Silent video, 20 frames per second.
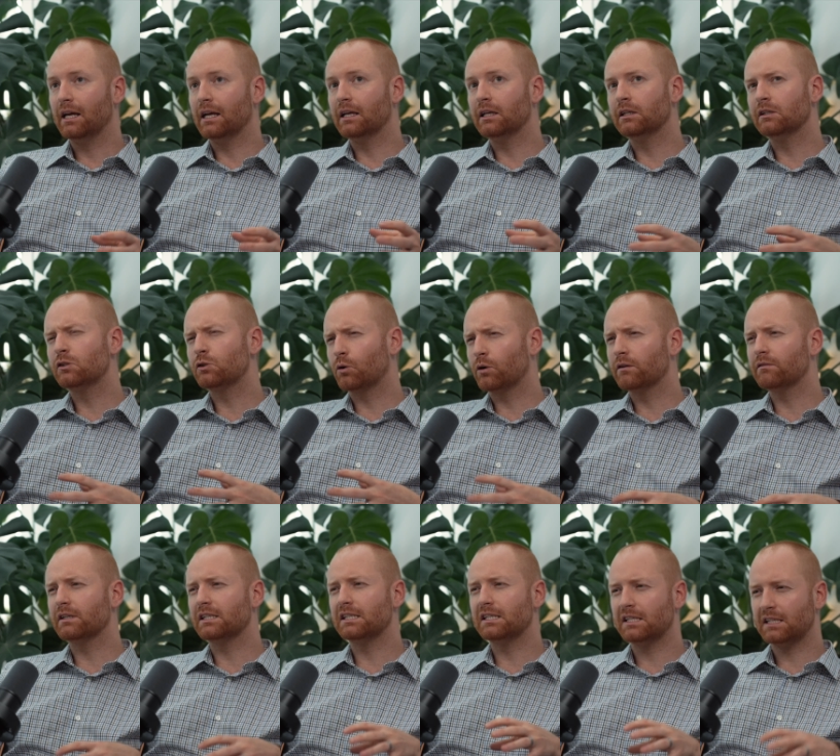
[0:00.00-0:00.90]
In sort
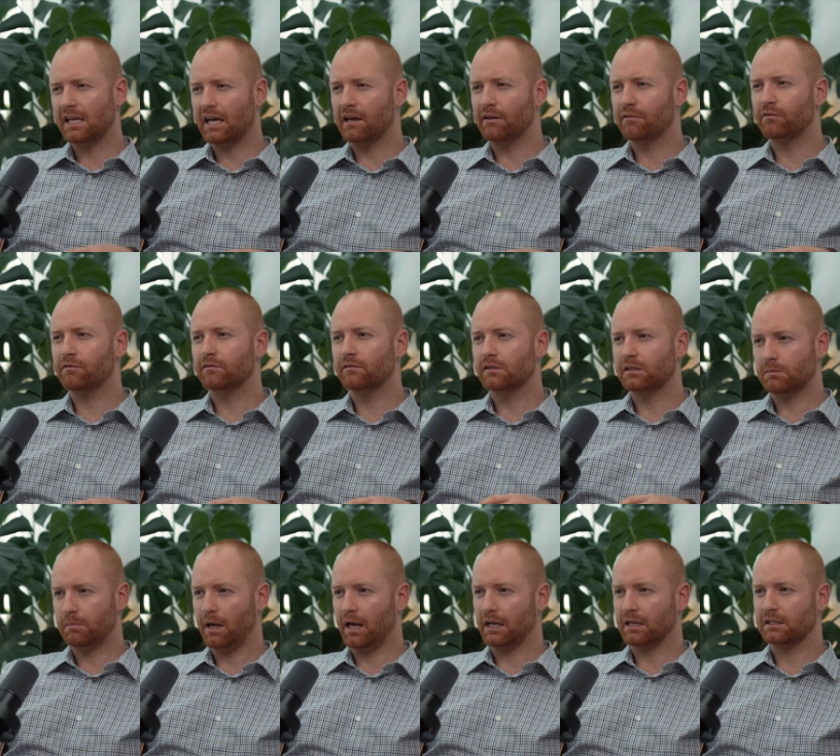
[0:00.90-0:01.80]
of a safe
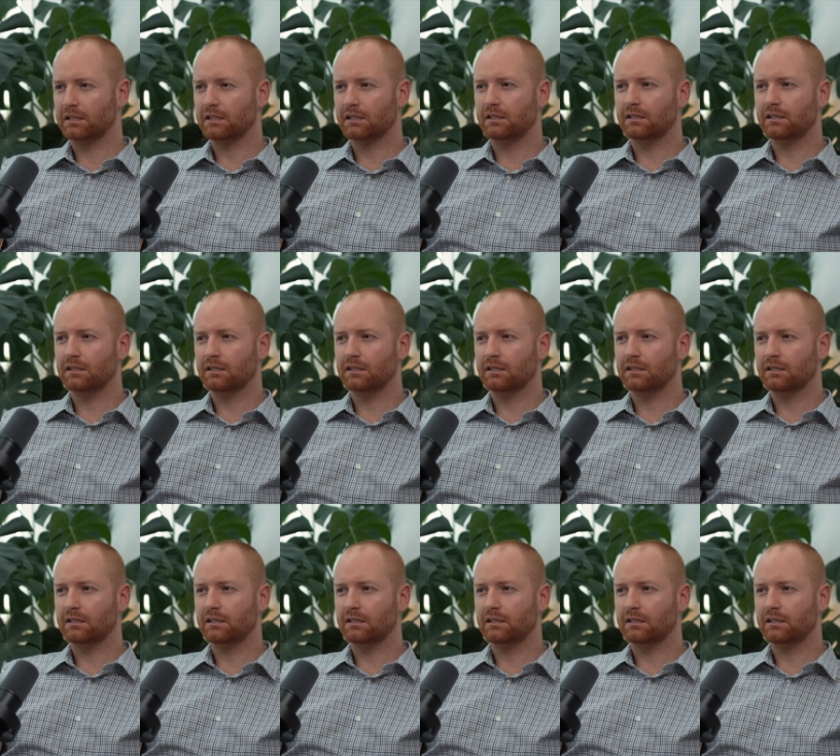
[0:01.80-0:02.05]
space.